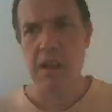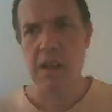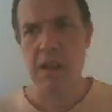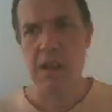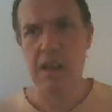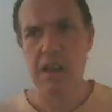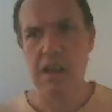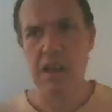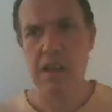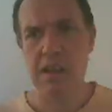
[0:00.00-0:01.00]

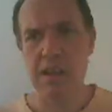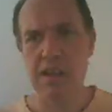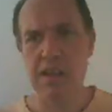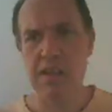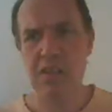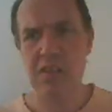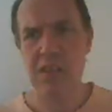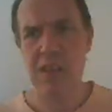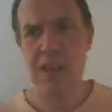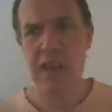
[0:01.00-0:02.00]
And it
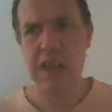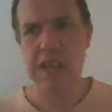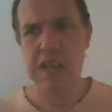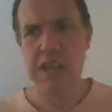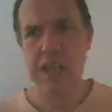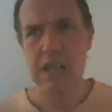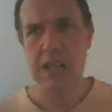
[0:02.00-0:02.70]
is a